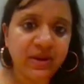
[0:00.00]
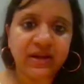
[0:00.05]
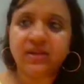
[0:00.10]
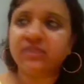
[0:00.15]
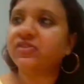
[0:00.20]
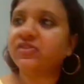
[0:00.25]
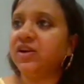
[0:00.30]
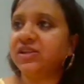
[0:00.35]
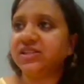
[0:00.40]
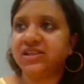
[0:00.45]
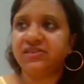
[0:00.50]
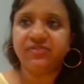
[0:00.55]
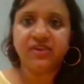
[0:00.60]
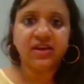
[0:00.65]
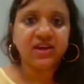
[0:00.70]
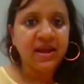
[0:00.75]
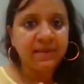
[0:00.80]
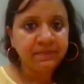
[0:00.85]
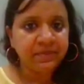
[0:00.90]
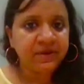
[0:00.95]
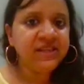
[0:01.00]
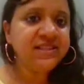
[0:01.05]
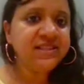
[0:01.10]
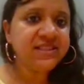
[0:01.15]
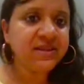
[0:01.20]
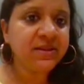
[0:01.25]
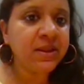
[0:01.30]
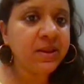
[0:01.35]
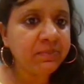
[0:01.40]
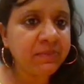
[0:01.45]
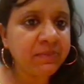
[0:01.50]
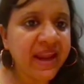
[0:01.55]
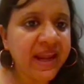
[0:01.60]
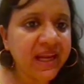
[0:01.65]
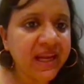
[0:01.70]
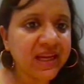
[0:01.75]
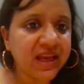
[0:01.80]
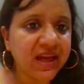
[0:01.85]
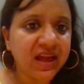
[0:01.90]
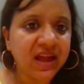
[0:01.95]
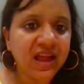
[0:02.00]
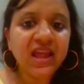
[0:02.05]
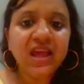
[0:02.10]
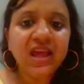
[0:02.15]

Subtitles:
Of course, if your company is in America,